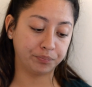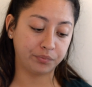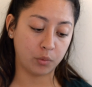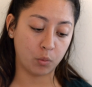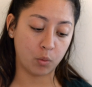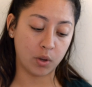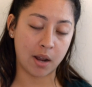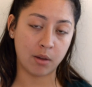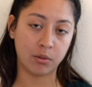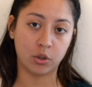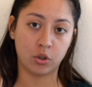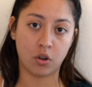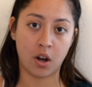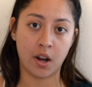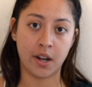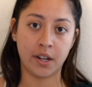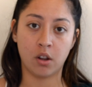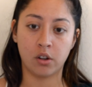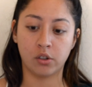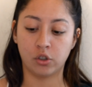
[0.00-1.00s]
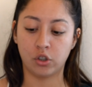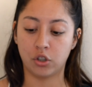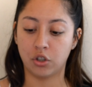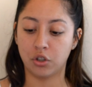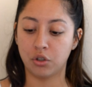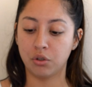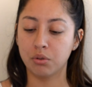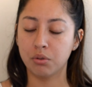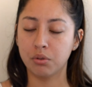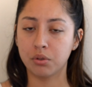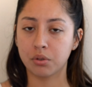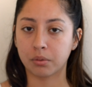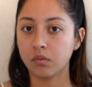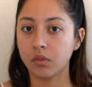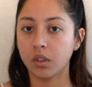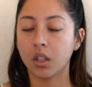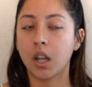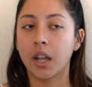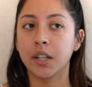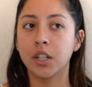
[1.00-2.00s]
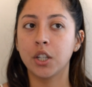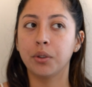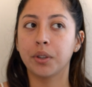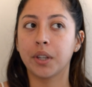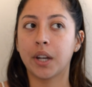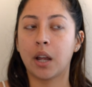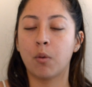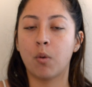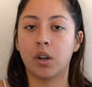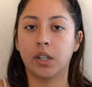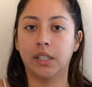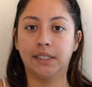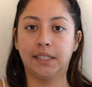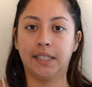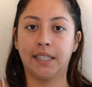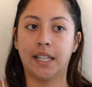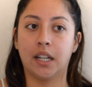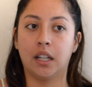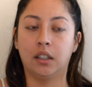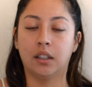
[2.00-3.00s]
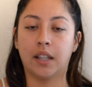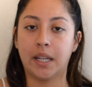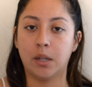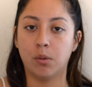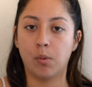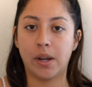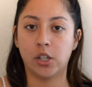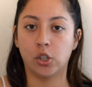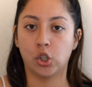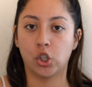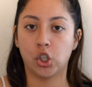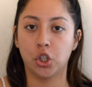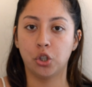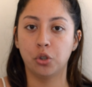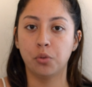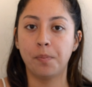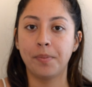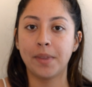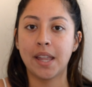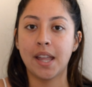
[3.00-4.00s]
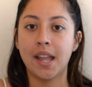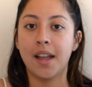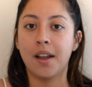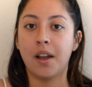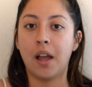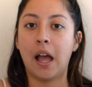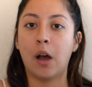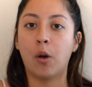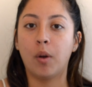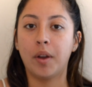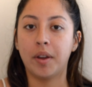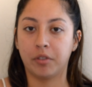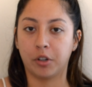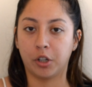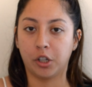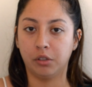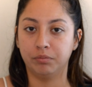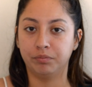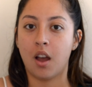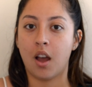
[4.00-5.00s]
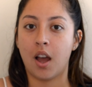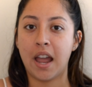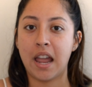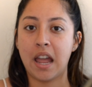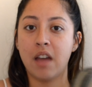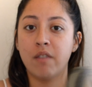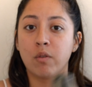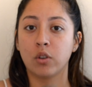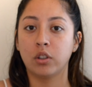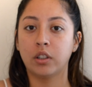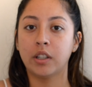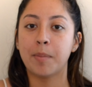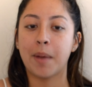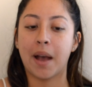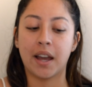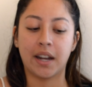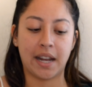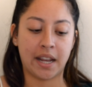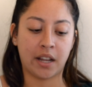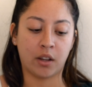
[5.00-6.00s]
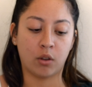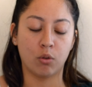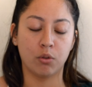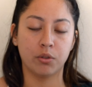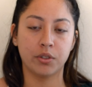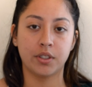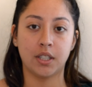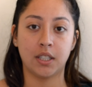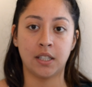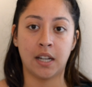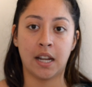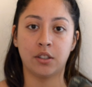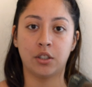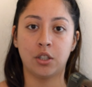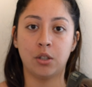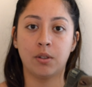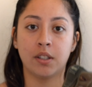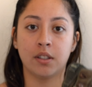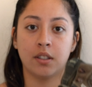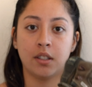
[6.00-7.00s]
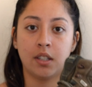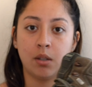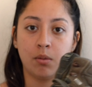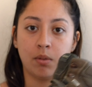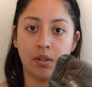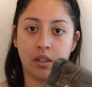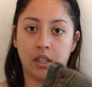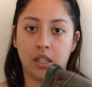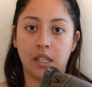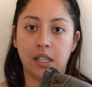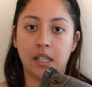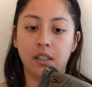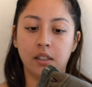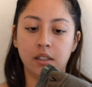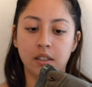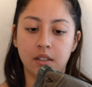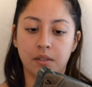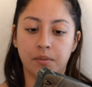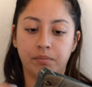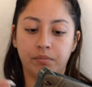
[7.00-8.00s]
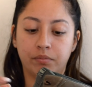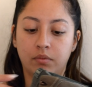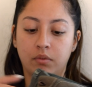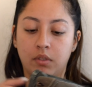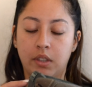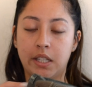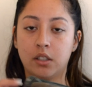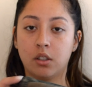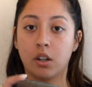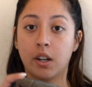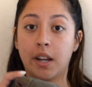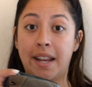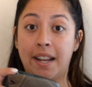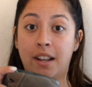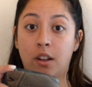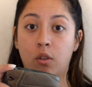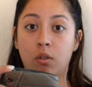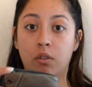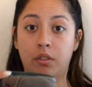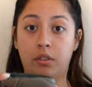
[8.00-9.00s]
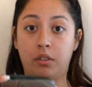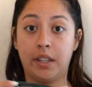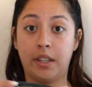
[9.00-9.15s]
when I was trying on shoes, I knew that I wanted to get a lightweight shoe. However, I have really bad ankles, and as you can see with these are ankle